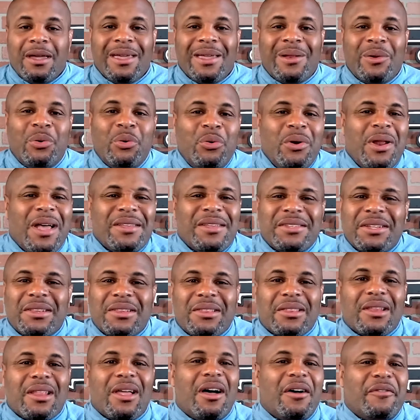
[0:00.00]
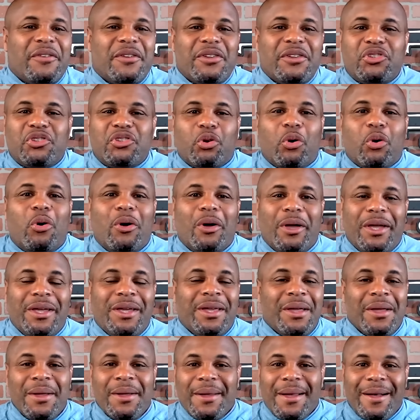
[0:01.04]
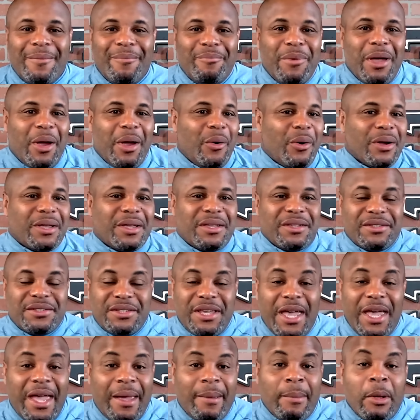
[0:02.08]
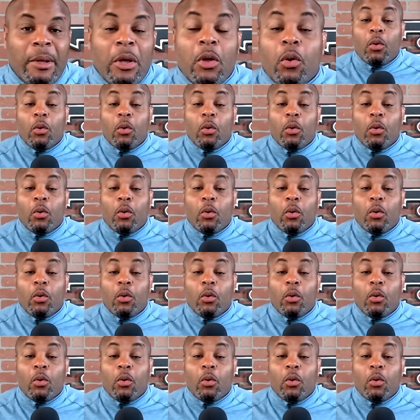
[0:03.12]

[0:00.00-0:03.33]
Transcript: And who doesn't love enjoying America's game?